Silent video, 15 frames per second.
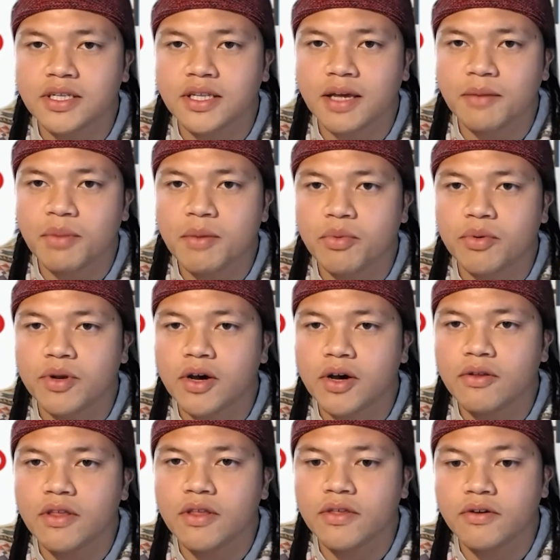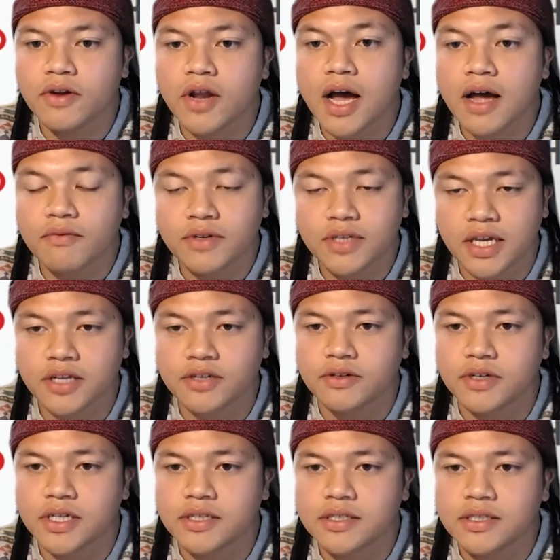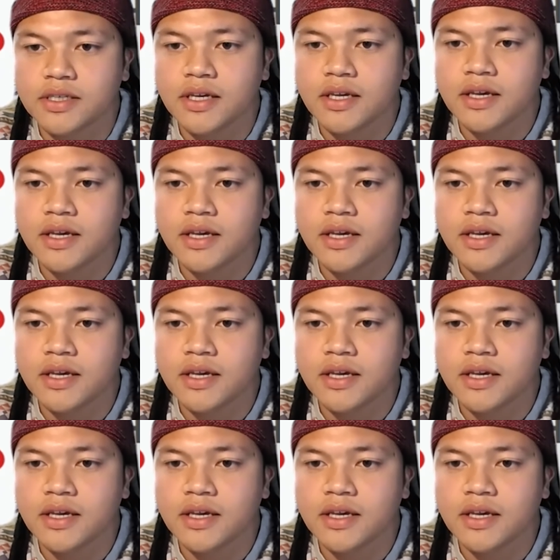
to let people know that they're not dangerous